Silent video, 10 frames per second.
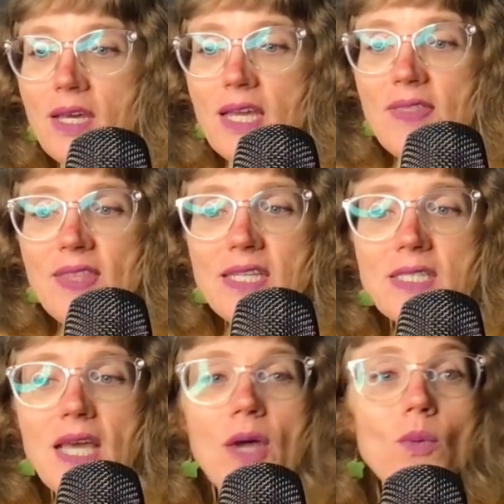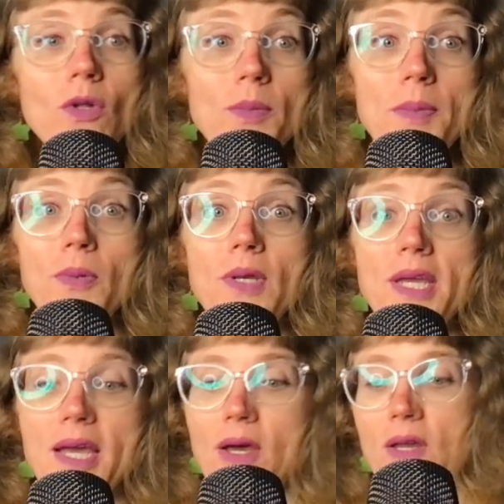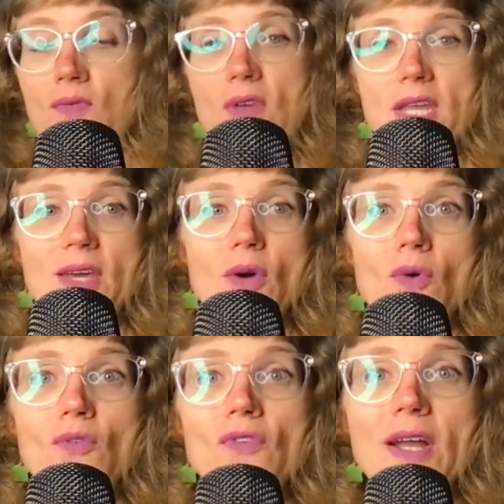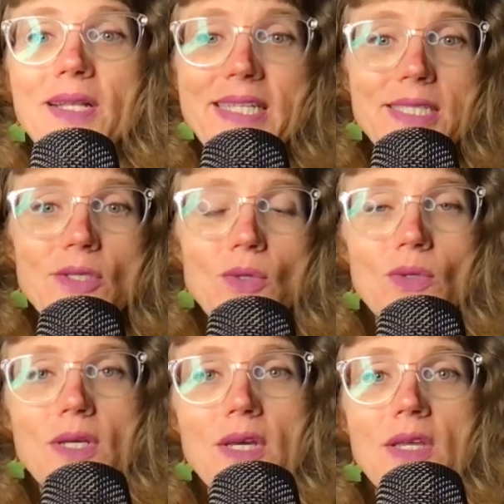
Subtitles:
in these, I will be putting out a video fairly soon